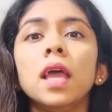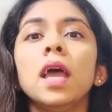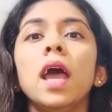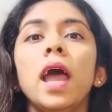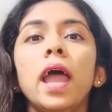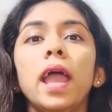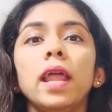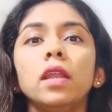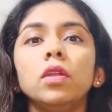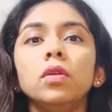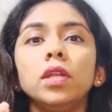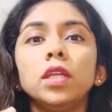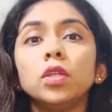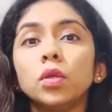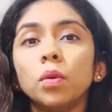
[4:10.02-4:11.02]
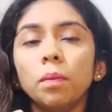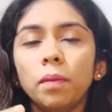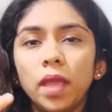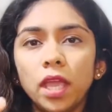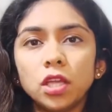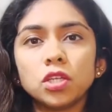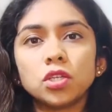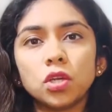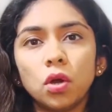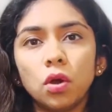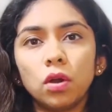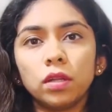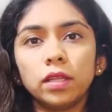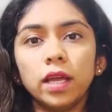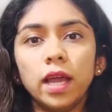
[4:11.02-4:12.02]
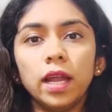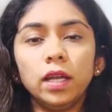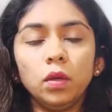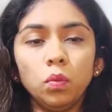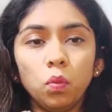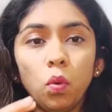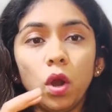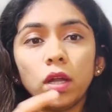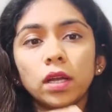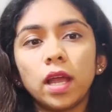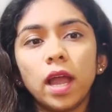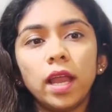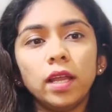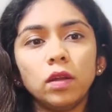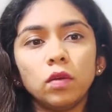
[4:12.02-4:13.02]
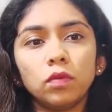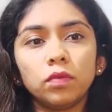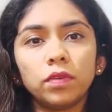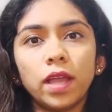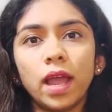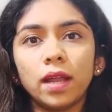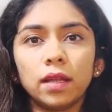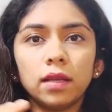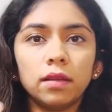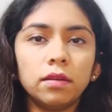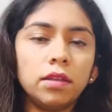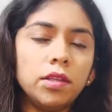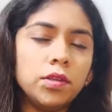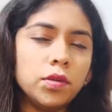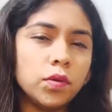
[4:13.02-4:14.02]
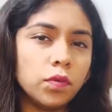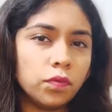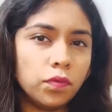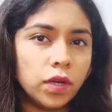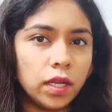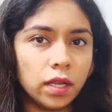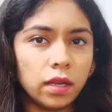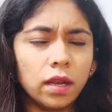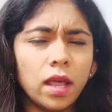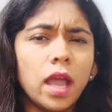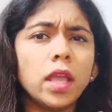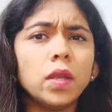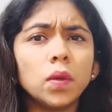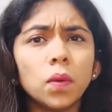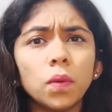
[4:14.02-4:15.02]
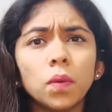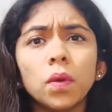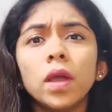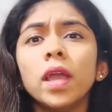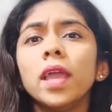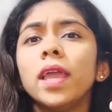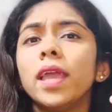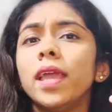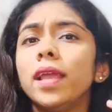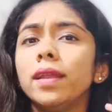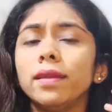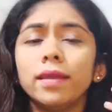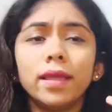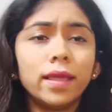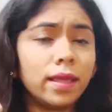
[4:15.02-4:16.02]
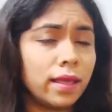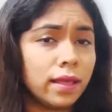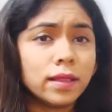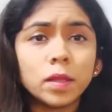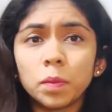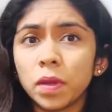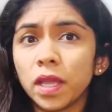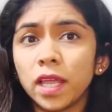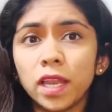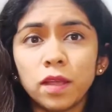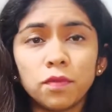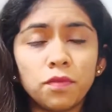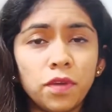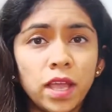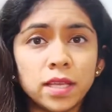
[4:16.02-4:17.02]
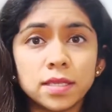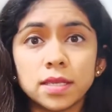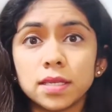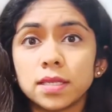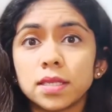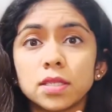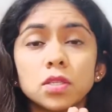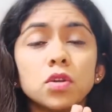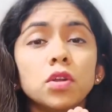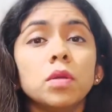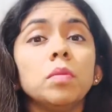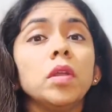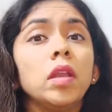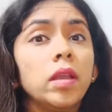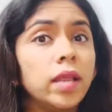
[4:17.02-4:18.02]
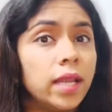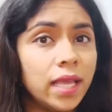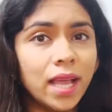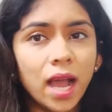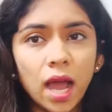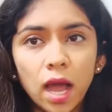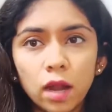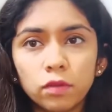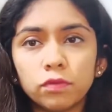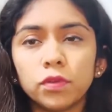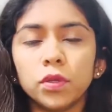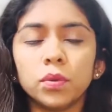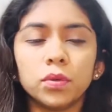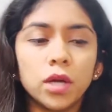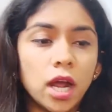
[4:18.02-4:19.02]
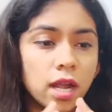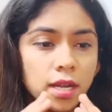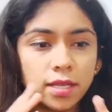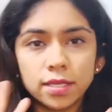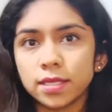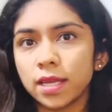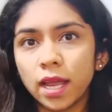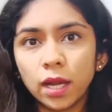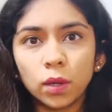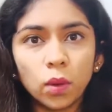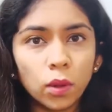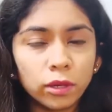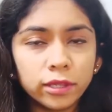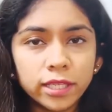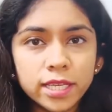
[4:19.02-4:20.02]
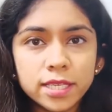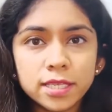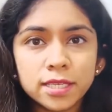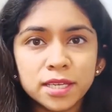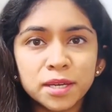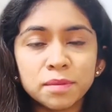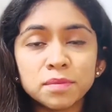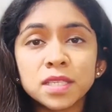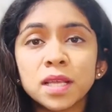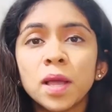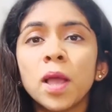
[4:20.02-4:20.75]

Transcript: and you need to make sure that what kind of category you fit in. I know in the beginning phases, it's going to be really hard for you to understand all these terms,